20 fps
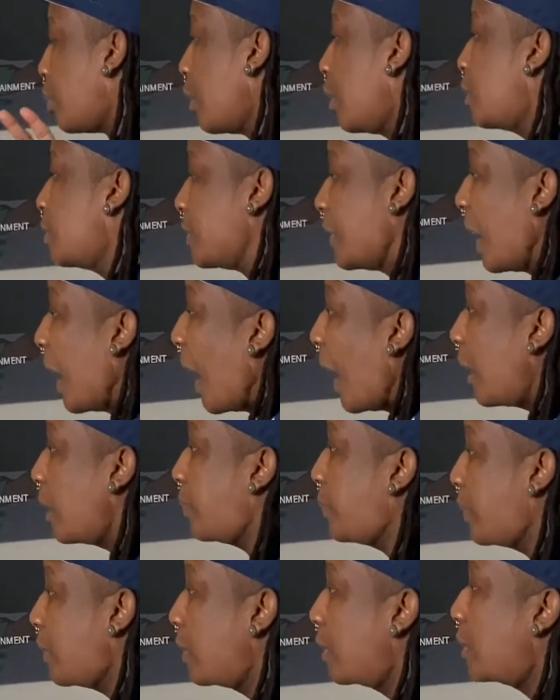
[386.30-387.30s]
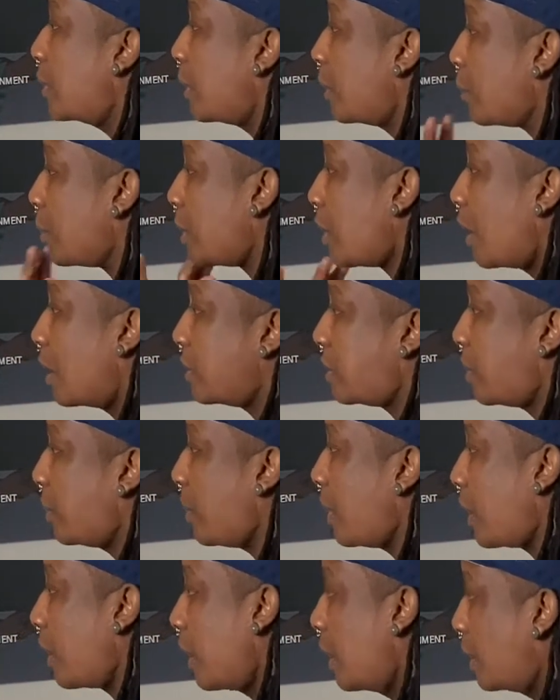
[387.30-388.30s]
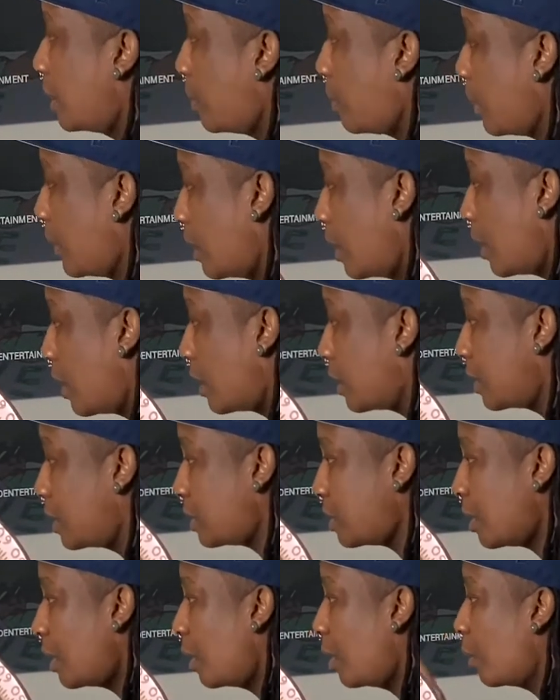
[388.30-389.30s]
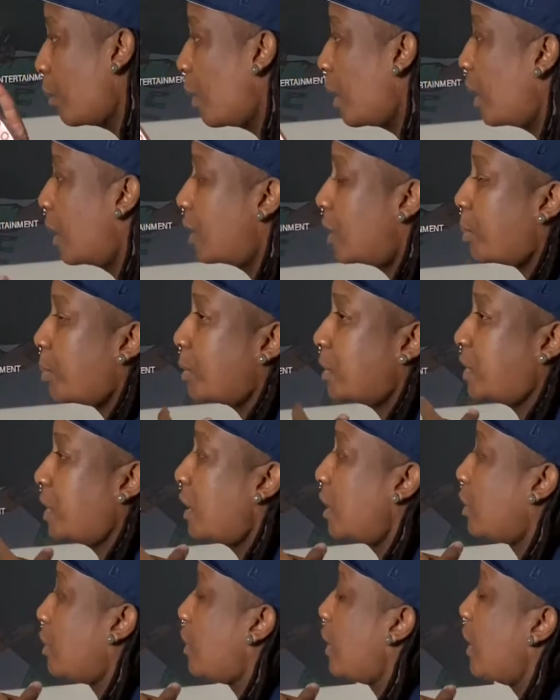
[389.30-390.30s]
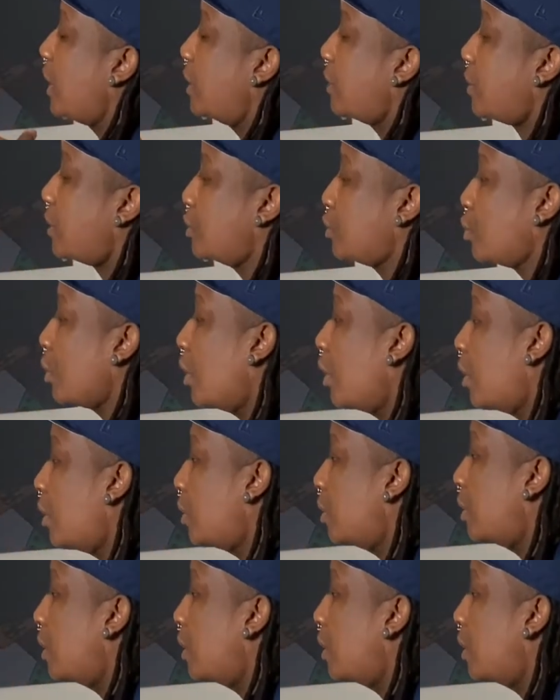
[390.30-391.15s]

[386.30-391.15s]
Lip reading: that I feel in regards to being an independent artist: 100% creative control.